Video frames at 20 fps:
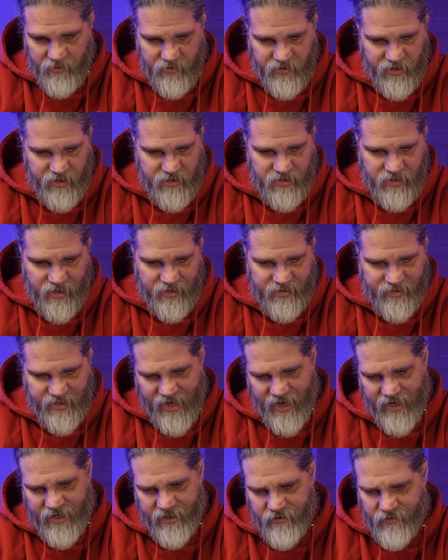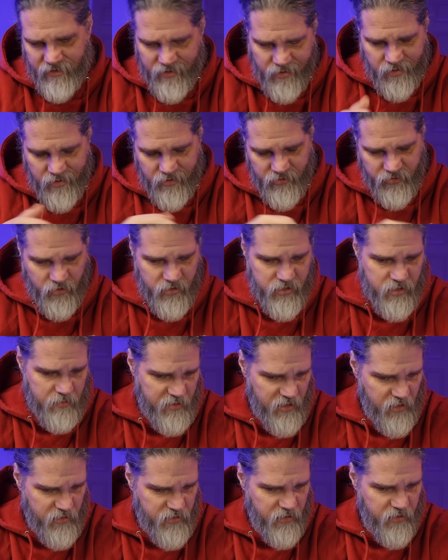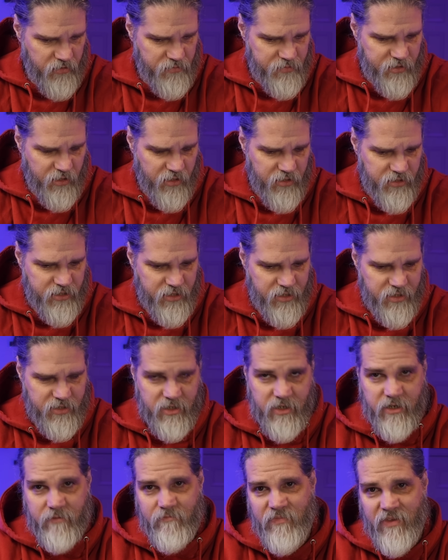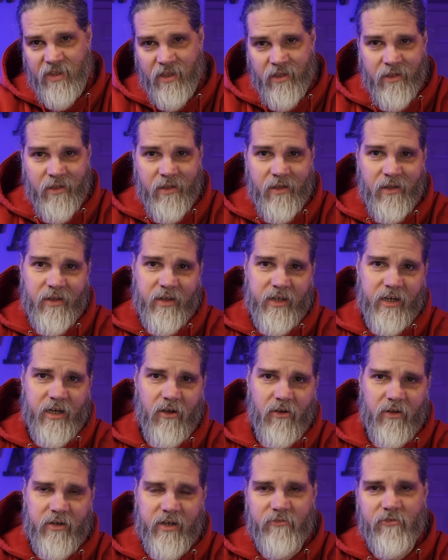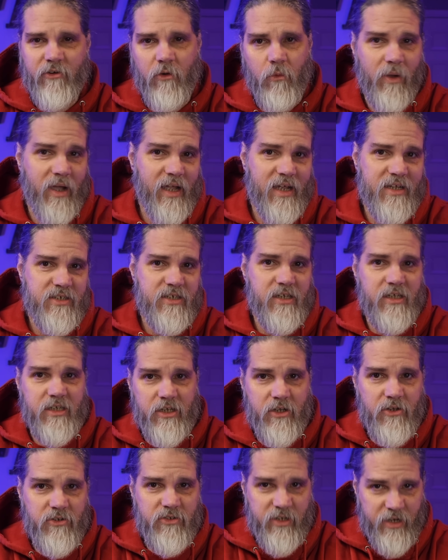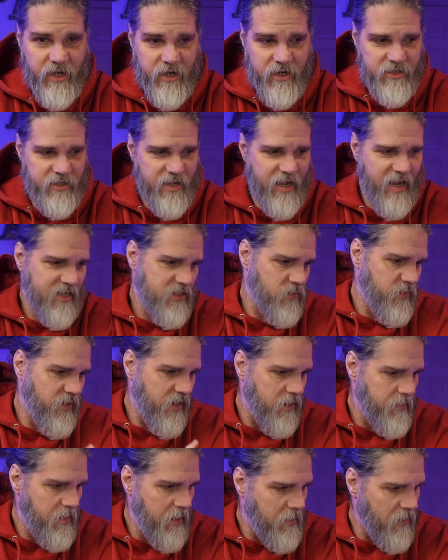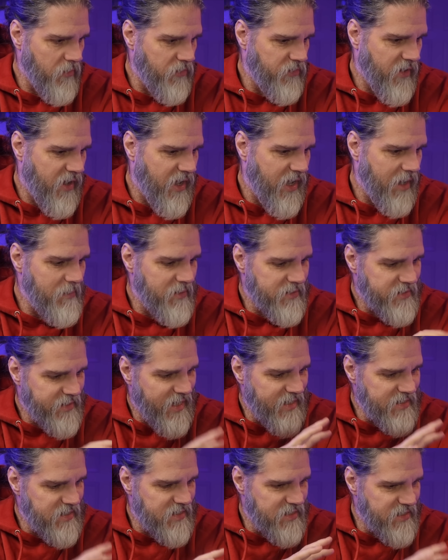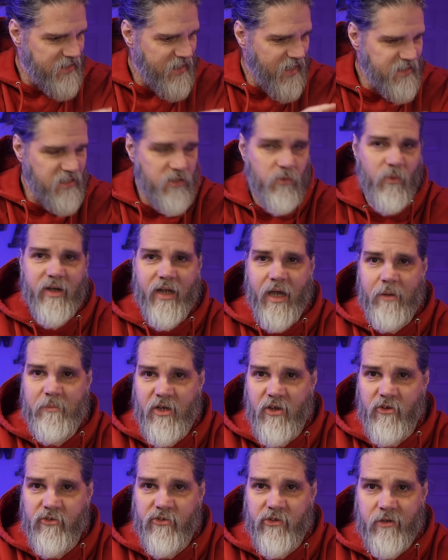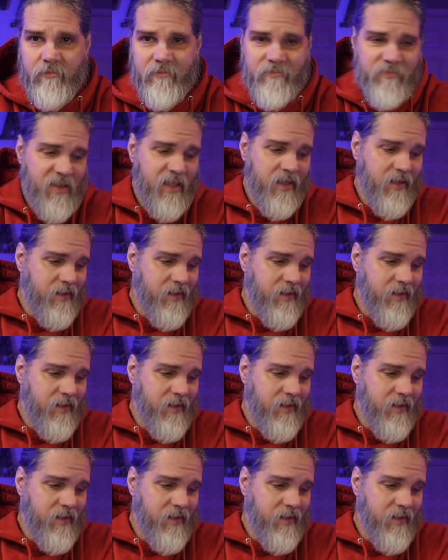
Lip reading: and things like that and doing some YouTube searches and, you know, and different ways to use the AirTags or what other people thought. But that's the way I'm using them.